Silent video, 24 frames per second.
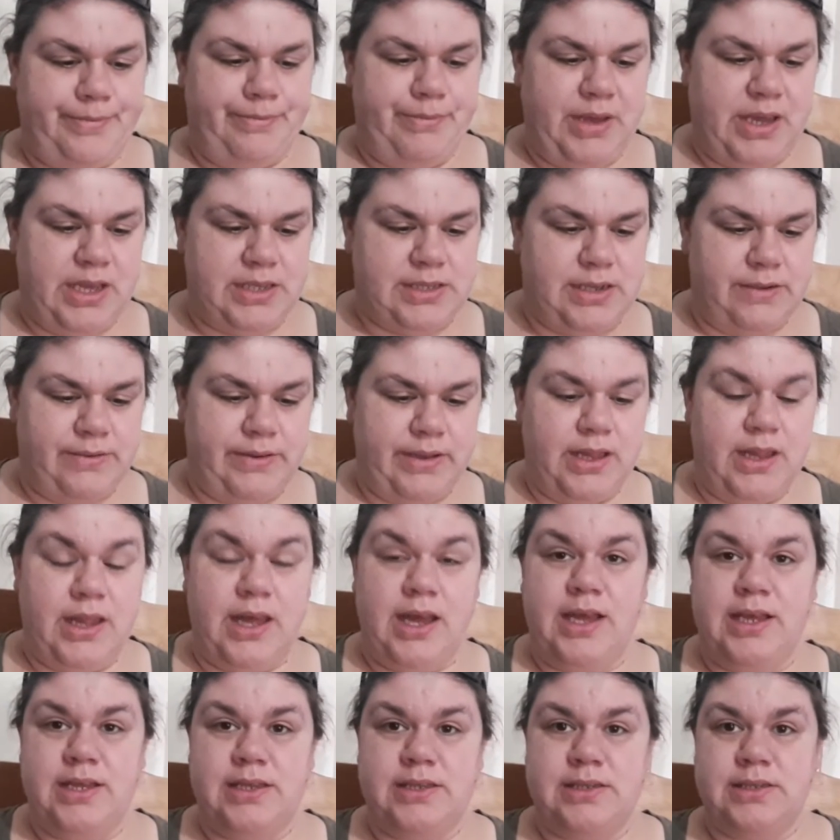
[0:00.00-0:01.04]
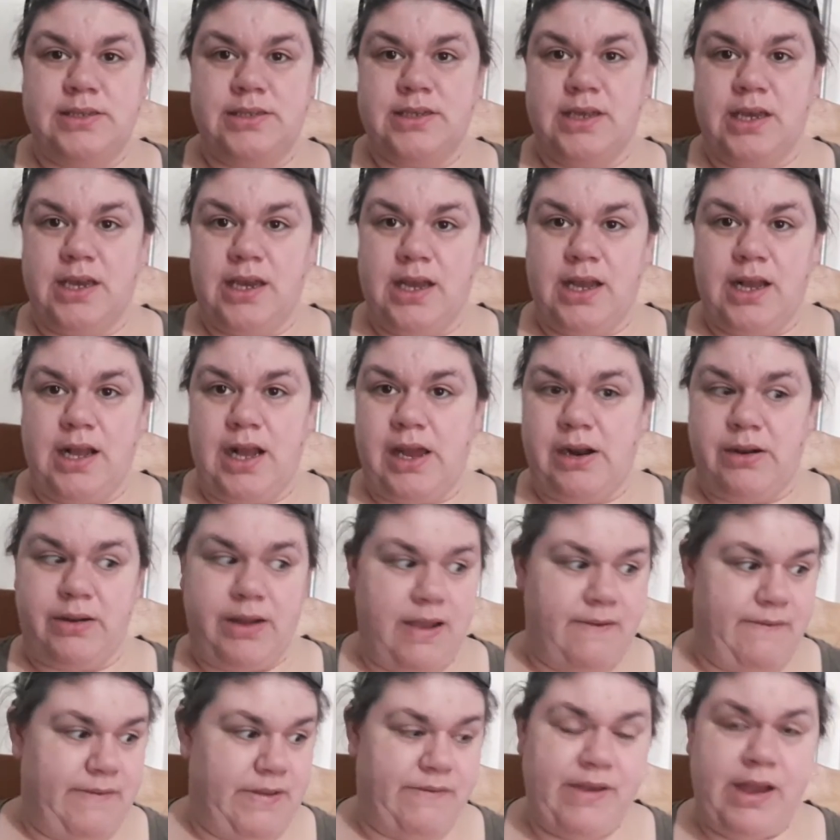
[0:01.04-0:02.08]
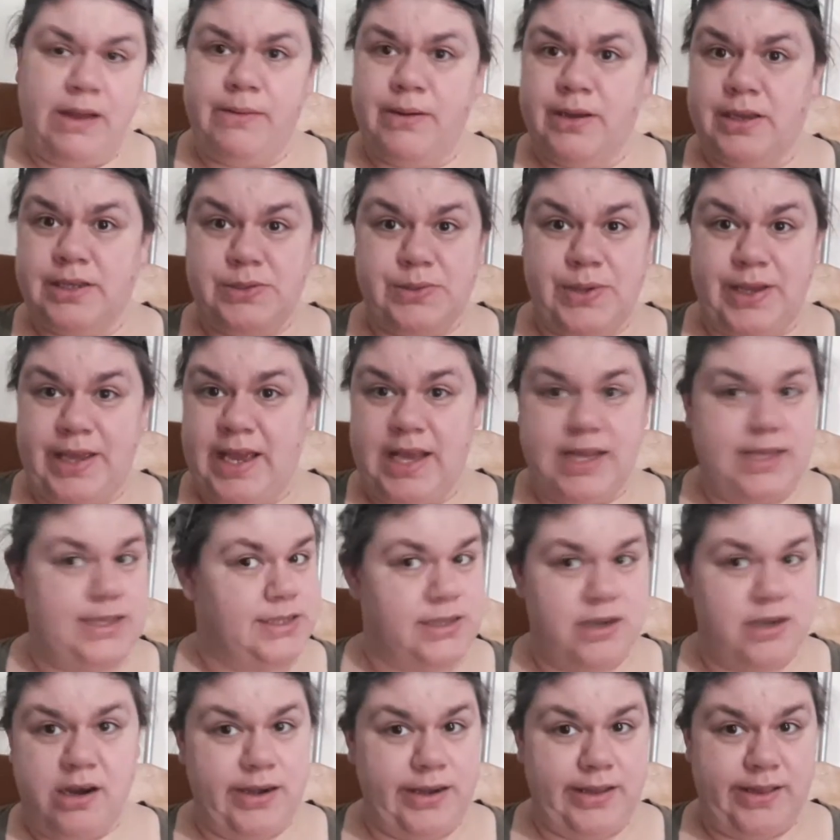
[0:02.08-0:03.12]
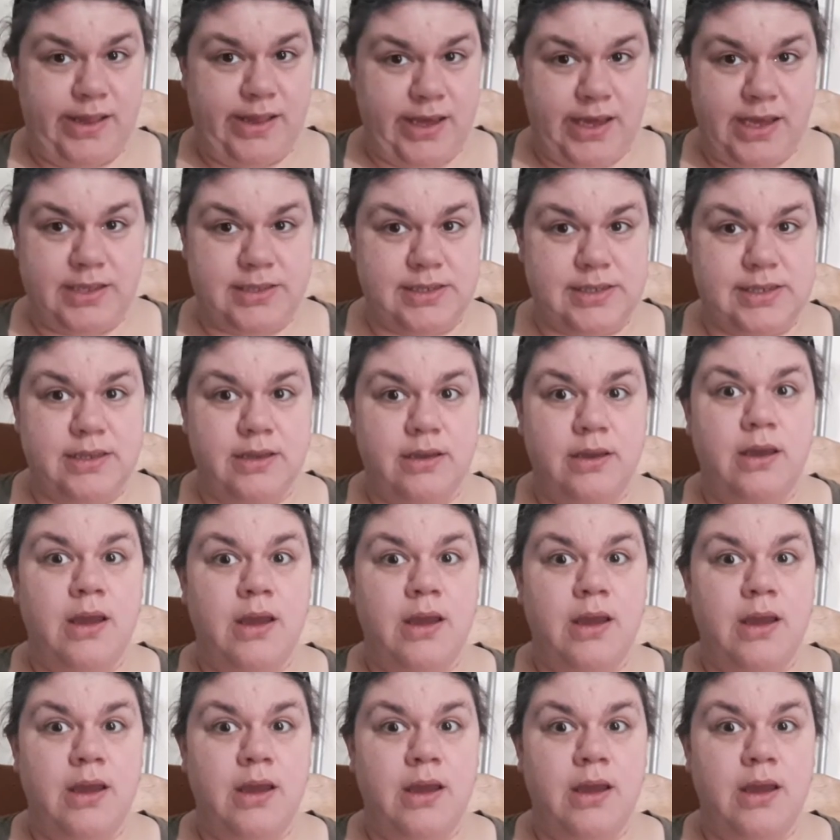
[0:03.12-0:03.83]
Because I realized I don't have any fabric, so I can't start anything else.